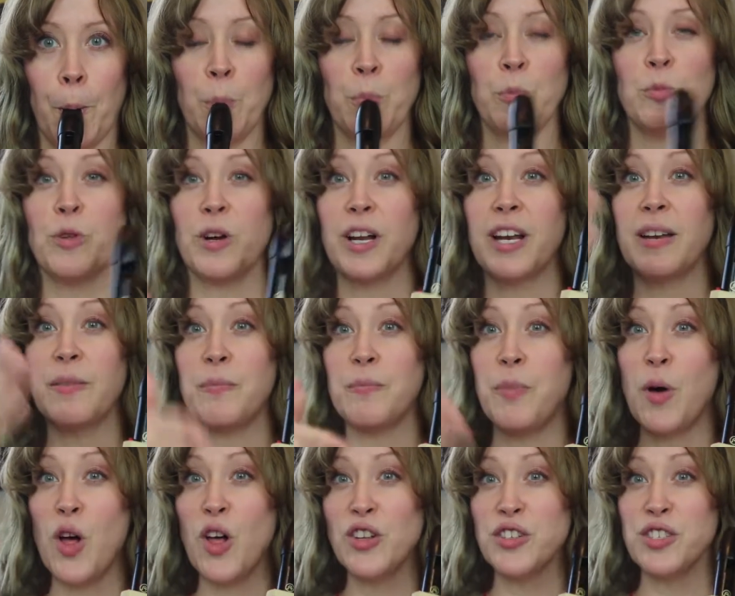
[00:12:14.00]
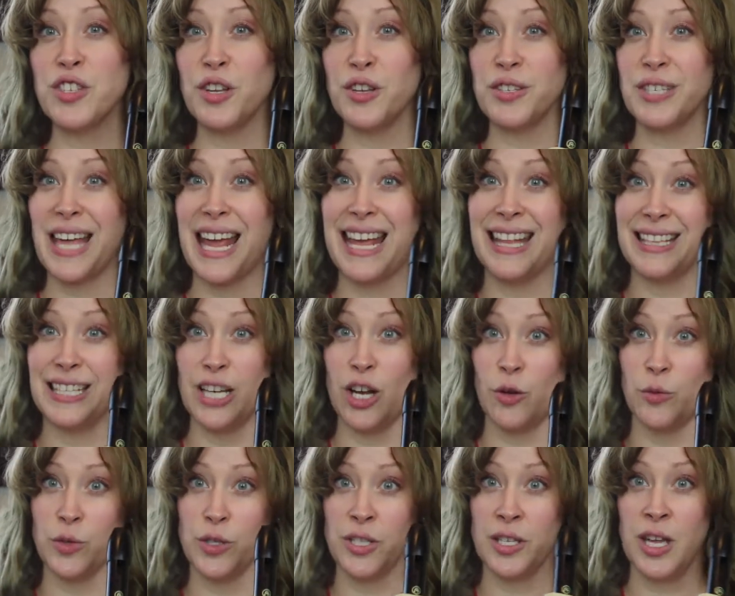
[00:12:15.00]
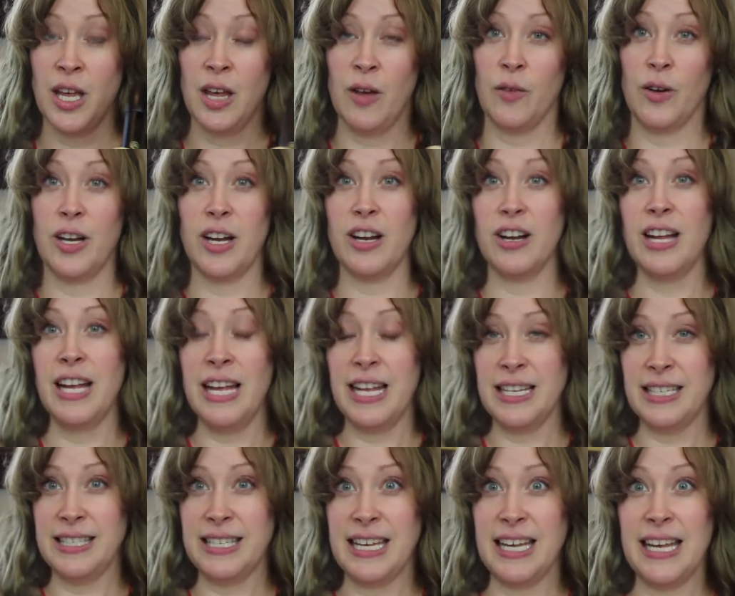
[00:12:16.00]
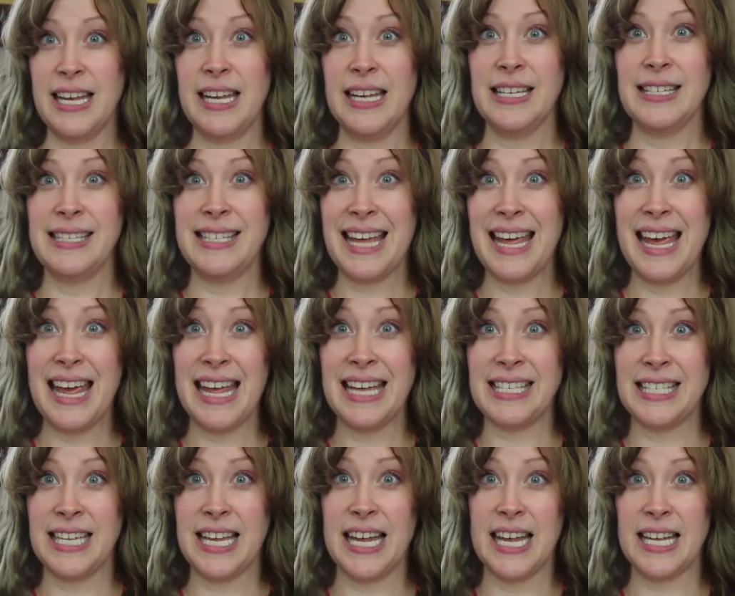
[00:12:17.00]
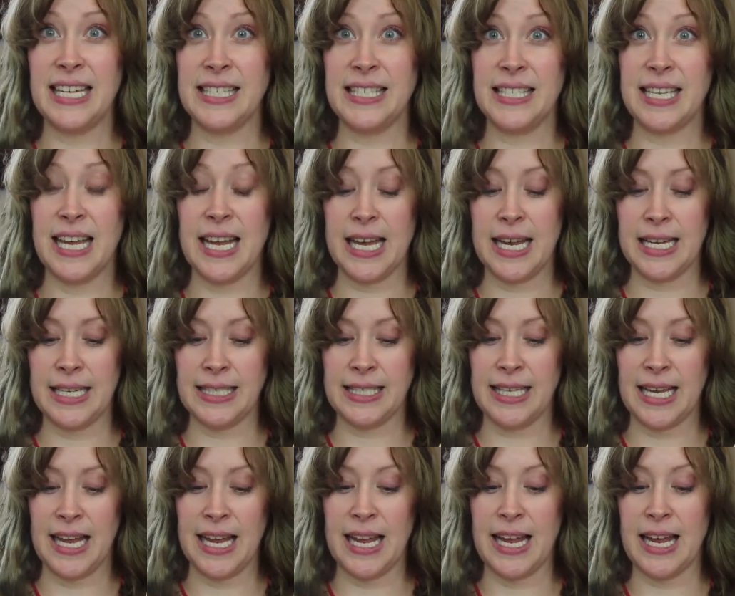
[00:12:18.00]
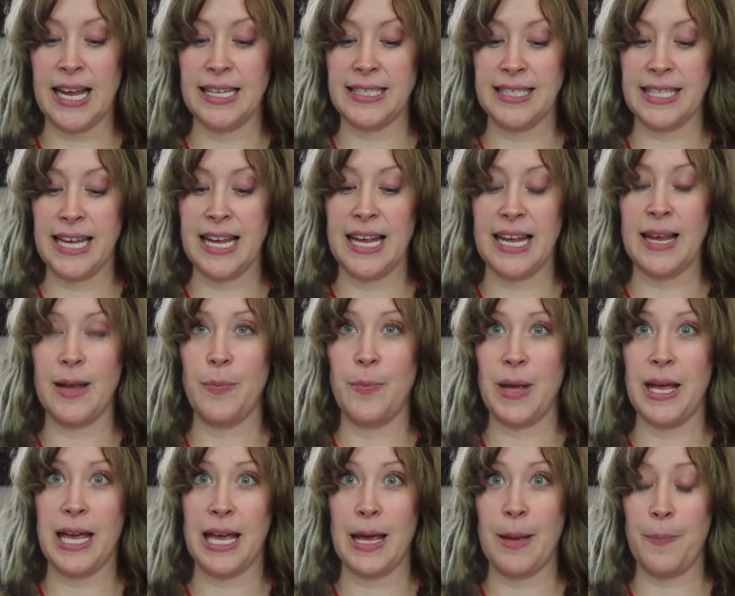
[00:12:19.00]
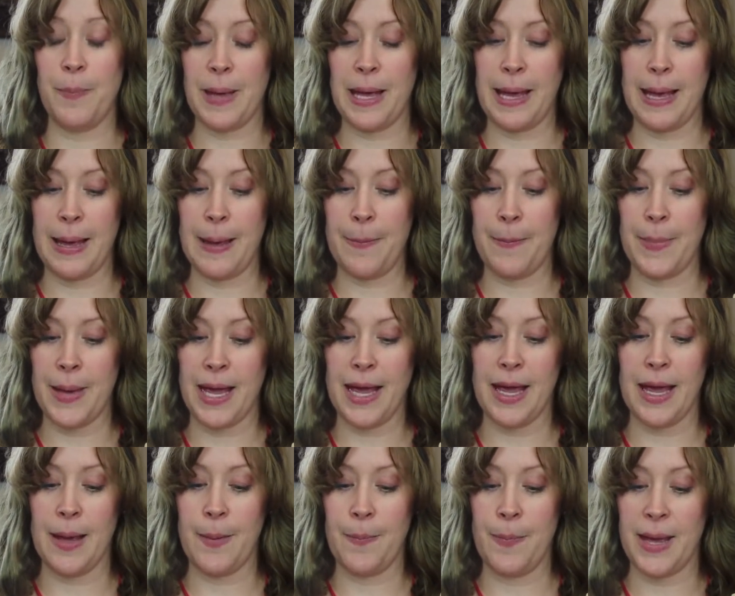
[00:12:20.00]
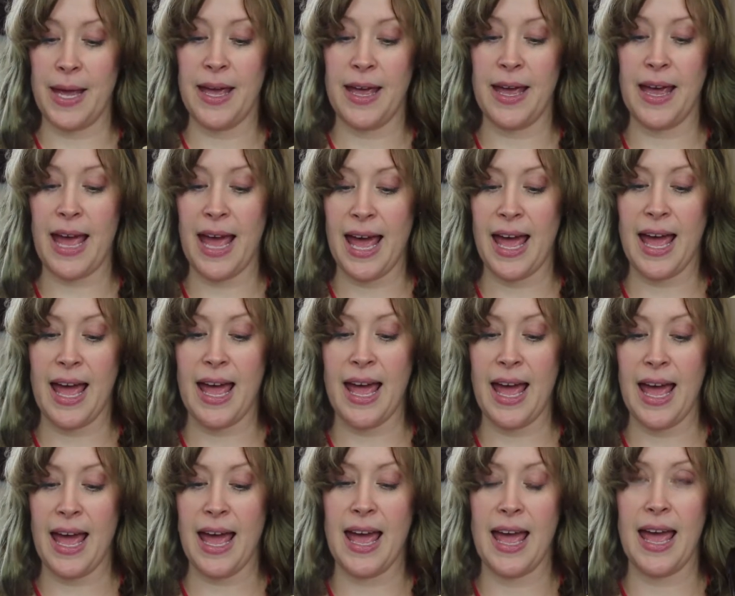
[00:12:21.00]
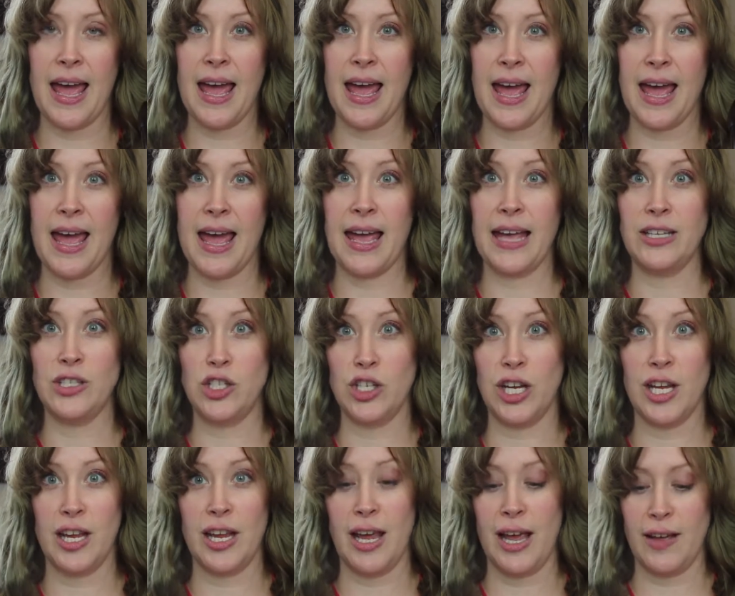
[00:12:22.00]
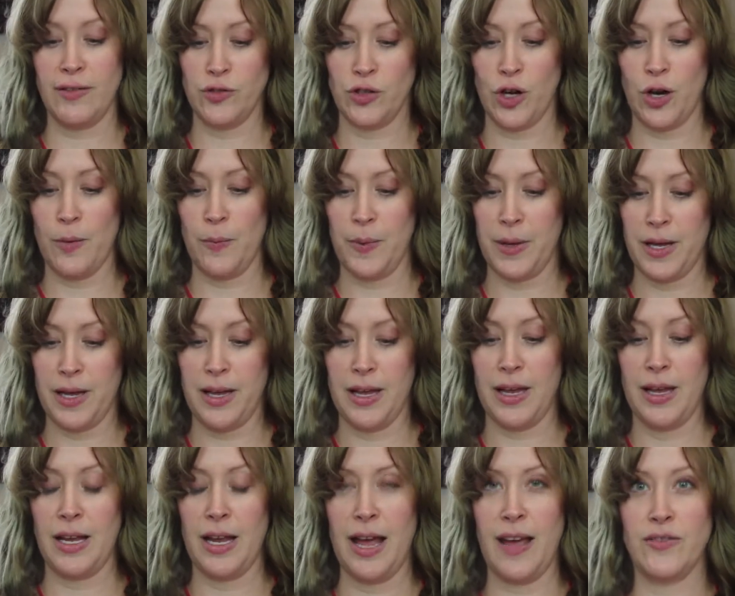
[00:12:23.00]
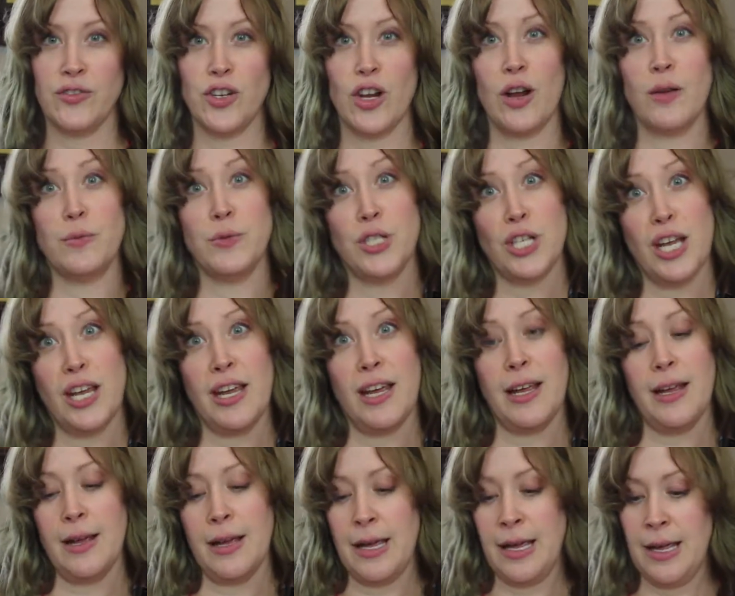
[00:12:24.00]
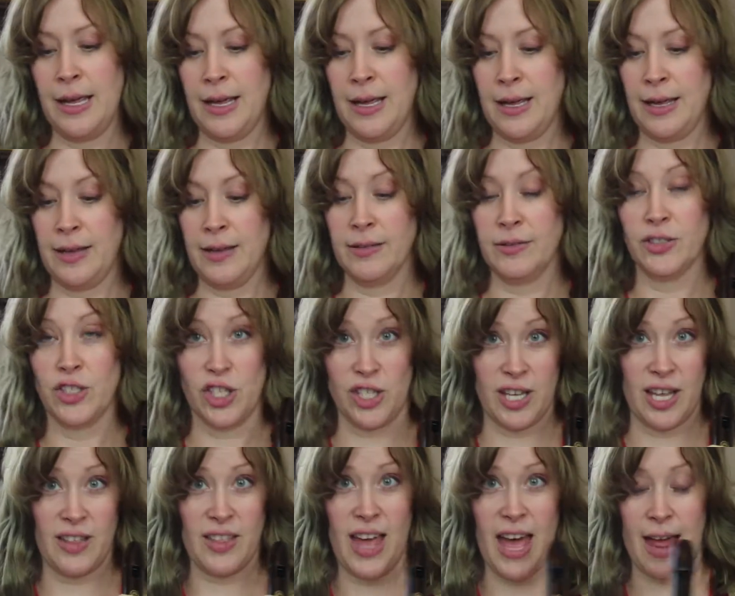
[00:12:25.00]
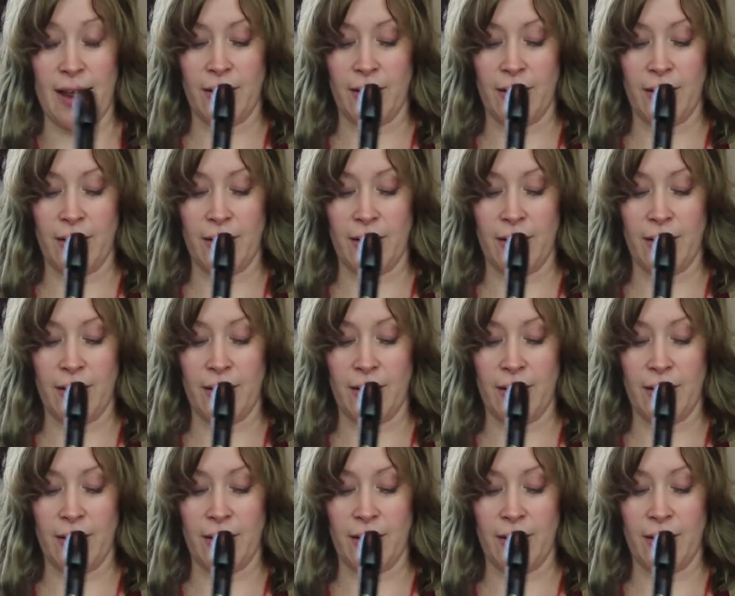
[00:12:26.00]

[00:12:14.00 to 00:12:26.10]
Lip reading: we're going to pulse those eighth notes. We're going to hear D, D, C, C, C, C, B, B, B, B, A, G, F sharp, E, F sharp, G. Just like that,